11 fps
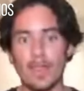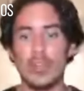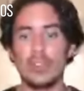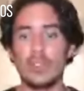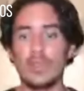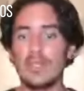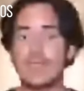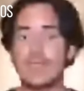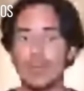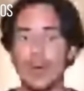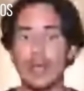This is why
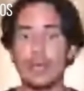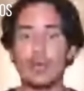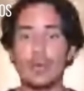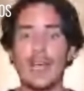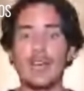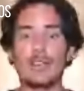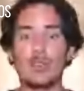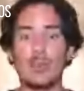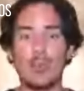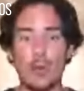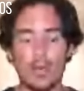when we have to work
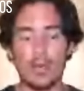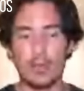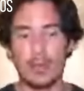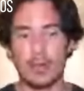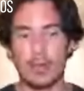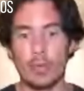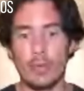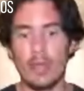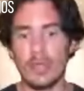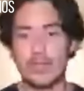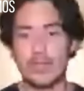with ourselves
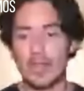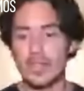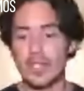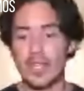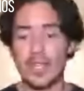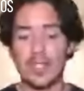is to